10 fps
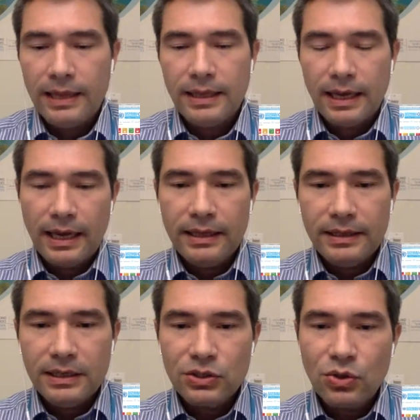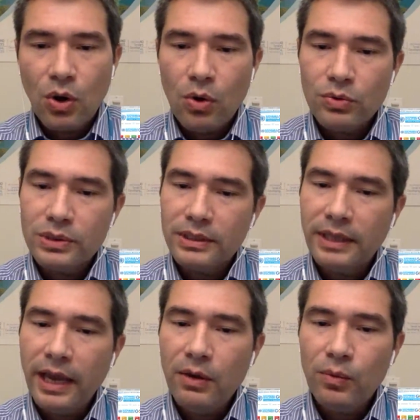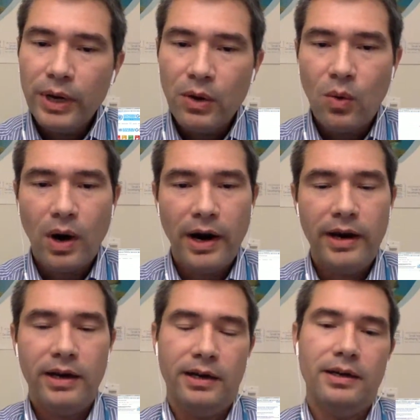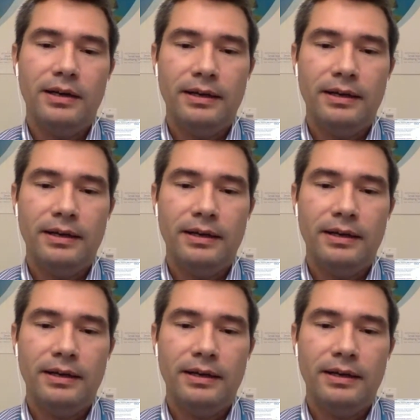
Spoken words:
And these goals, they require